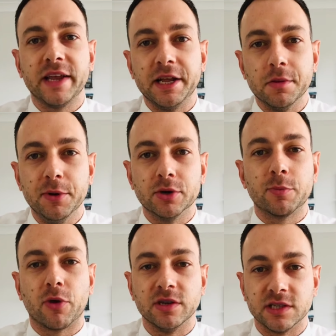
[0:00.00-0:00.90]
in the building
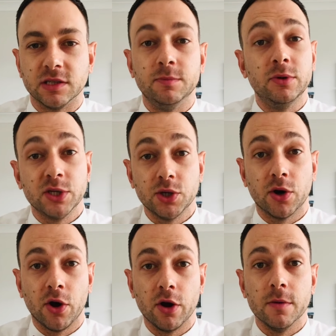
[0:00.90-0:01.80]
process, building your
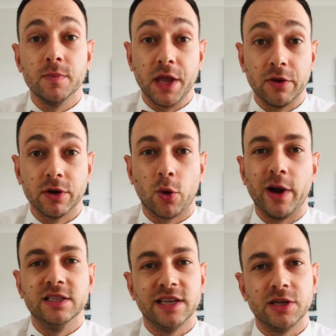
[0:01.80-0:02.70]
home here in
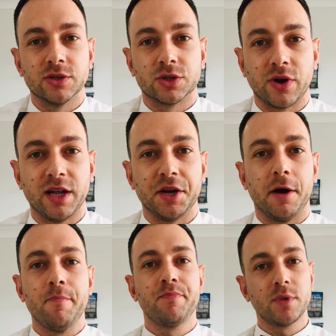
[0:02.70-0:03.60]
Queensland, Australia.
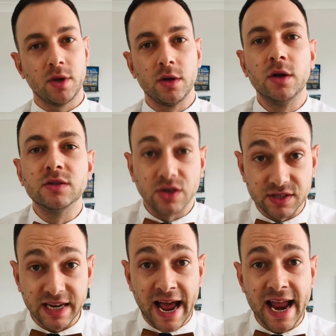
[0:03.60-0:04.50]
So
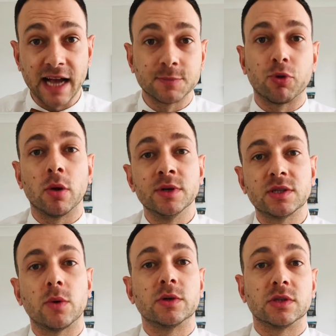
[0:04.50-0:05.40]
today, as promised,
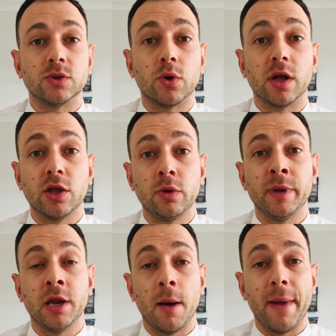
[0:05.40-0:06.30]
I wanted to talk a little
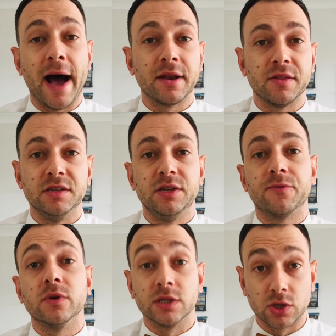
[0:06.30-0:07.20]
bit about the
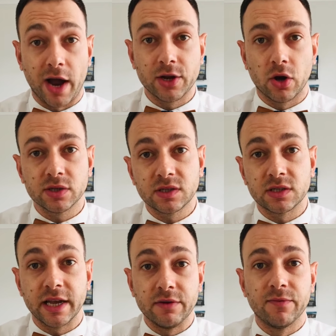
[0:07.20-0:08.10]
different site
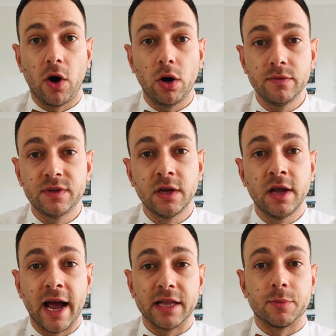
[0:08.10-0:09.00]
costs involved
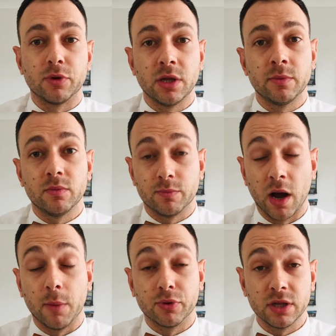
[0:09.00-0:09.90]
at the
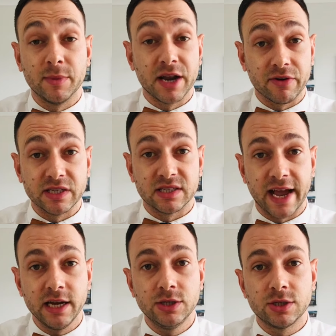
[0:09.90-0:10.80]
preliminary
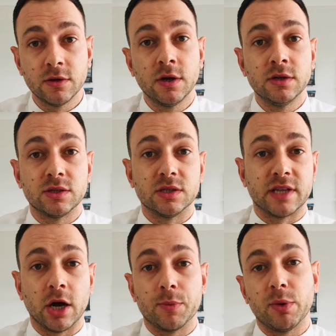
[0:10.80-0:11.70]
stage, just to
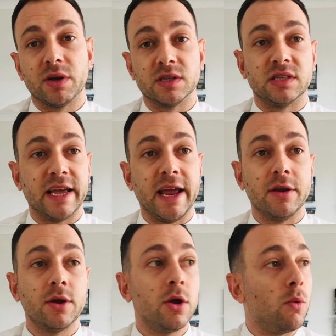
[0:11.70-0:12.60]
help you
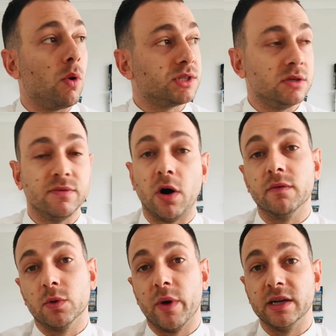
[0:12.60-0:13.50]
understand what's
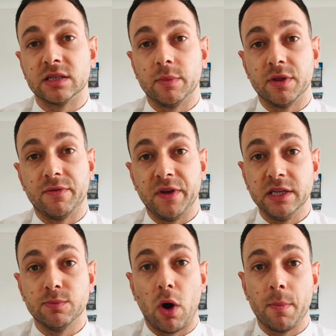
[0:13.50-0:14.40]
involved and where some of the
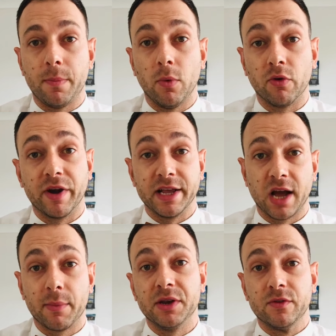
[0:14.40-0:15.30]
fees might already
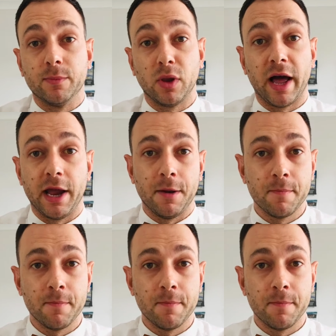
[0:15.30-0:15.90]
come into play.